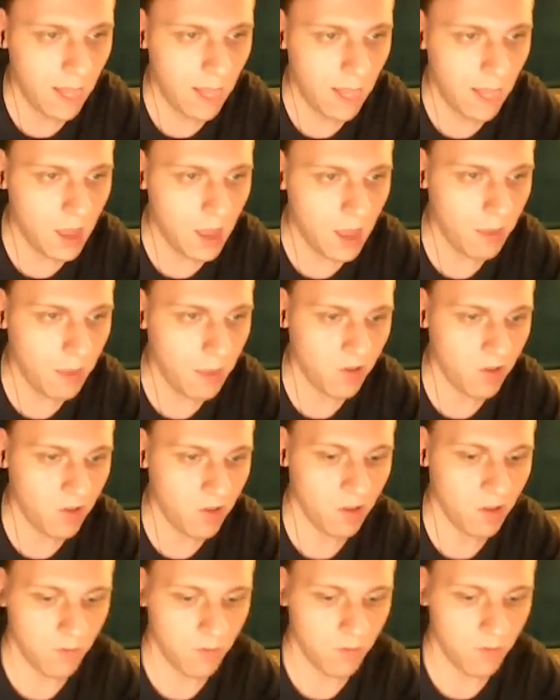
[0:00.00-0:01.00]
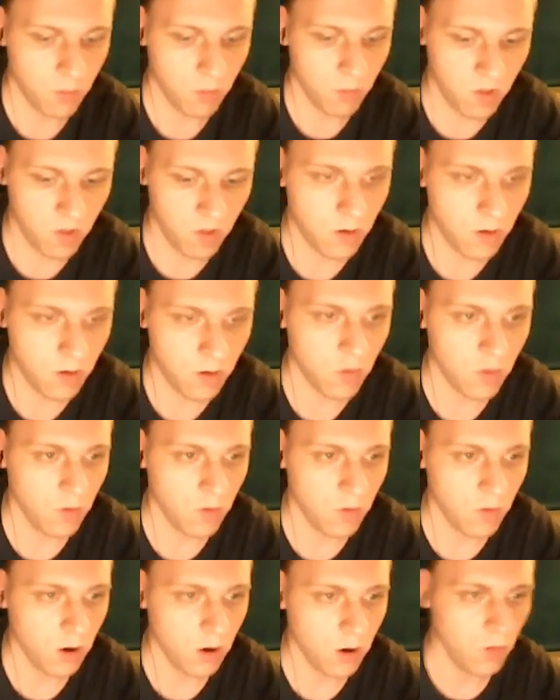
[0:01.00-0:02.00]
Obviously it's not from 0, so you
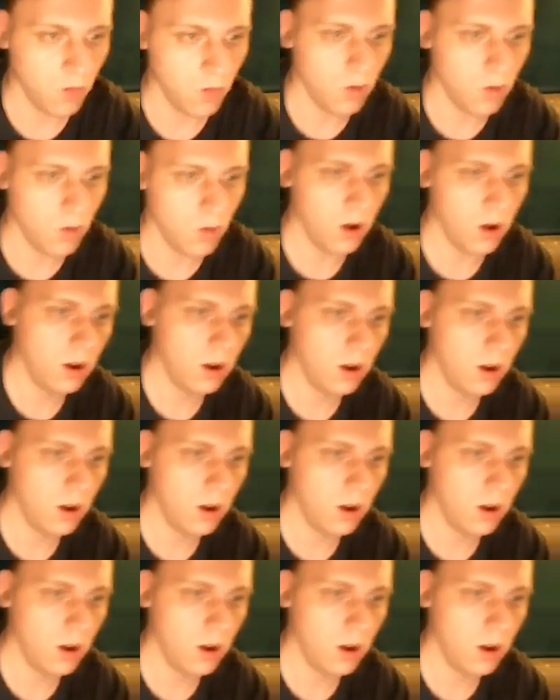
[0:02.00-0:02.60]
want to do 1.